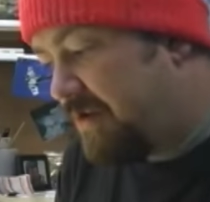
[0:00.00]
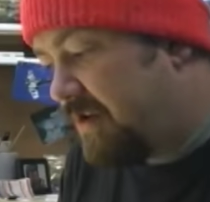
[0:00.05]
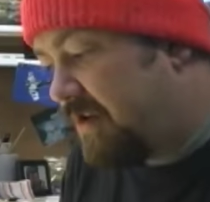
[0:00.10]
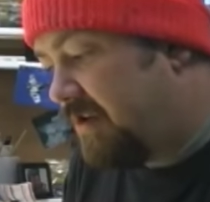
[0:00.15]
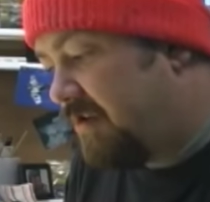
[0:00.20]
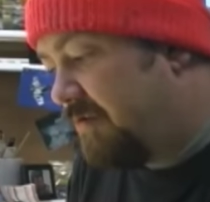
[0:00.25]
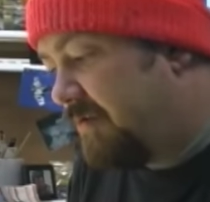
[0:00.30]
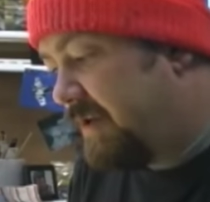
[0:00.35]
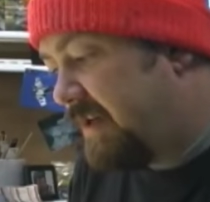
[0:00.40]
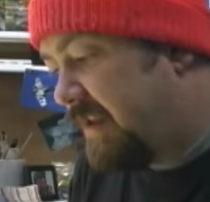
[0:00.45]
to
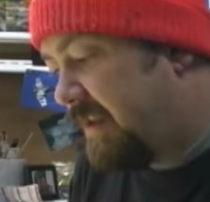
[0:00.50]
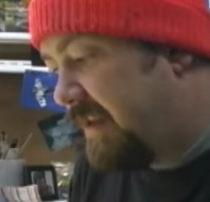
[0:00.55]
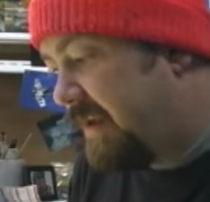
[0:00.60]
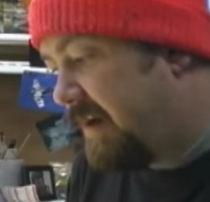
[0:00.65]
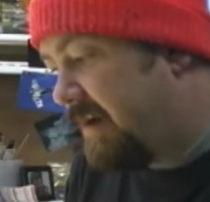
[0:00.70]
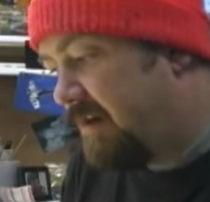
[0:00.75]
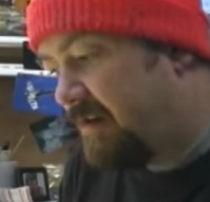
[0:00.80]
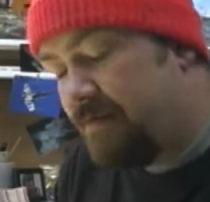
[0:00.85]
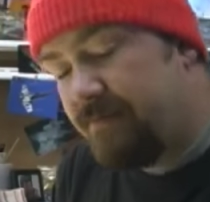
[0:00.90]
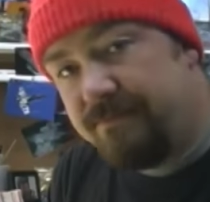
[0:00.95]
glue into
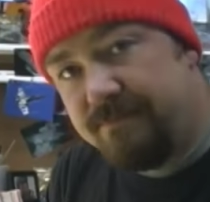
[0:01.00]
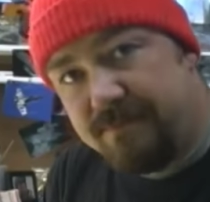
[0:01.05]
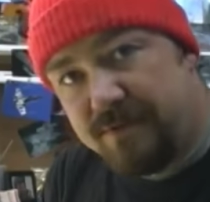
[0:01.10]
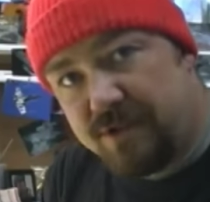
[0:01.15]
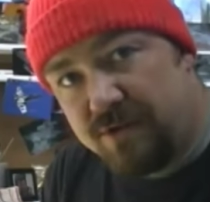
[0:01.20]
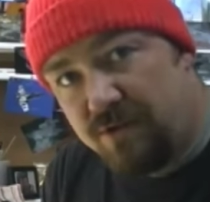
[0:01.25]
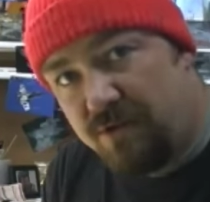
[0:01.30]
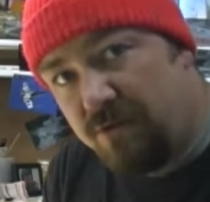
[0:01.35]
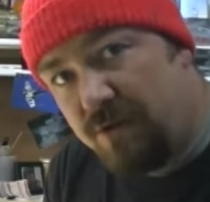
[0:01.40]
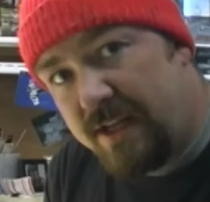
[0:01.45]
there.
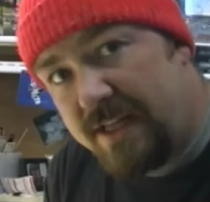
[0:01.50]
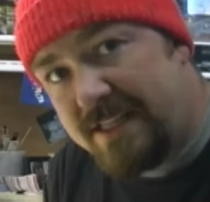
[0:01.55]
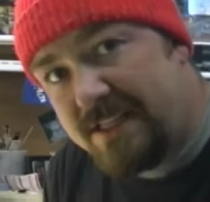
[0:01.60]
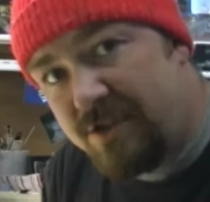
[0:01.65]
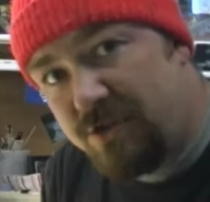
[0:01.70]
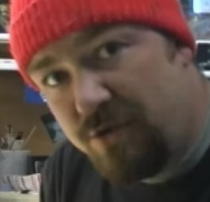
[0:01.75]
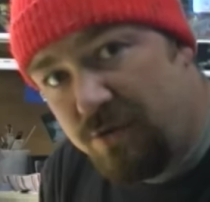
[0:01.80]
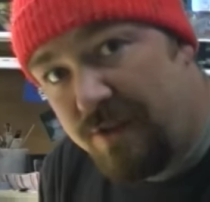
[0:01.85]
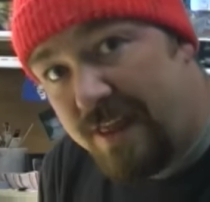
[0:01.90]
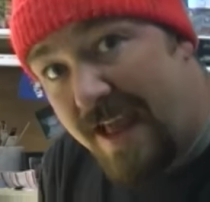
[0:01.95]
So let's
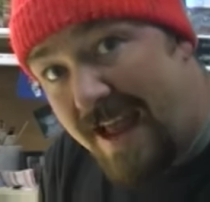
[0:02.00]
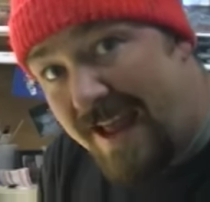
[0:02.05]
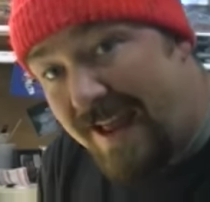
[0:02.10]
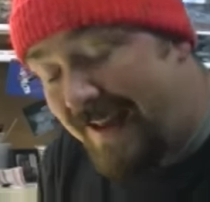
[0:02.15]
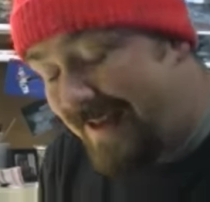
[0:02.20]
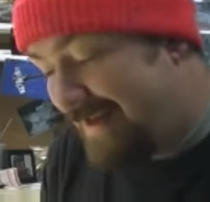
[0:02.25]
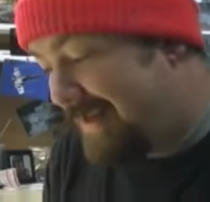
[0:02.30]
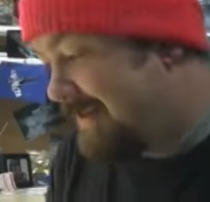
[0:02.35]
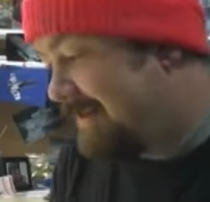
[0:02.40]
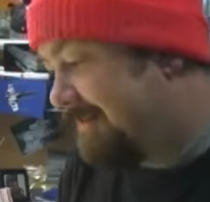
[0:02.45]
do
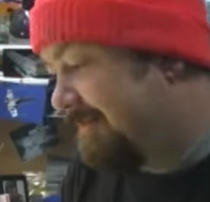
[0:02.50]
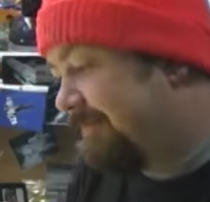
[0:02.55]
that.